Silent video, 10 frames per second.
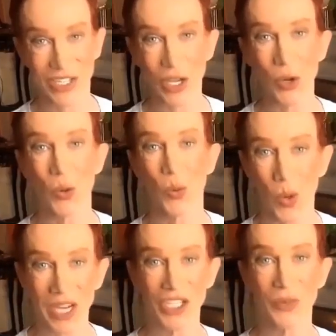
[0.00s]
So
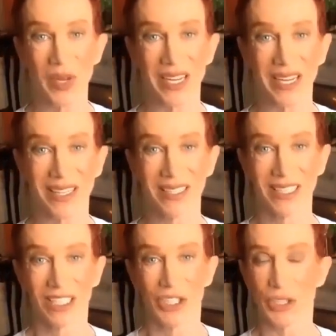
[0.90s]
watch me
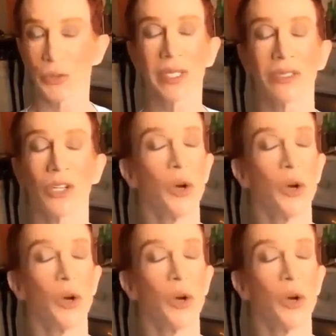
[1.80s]
do it,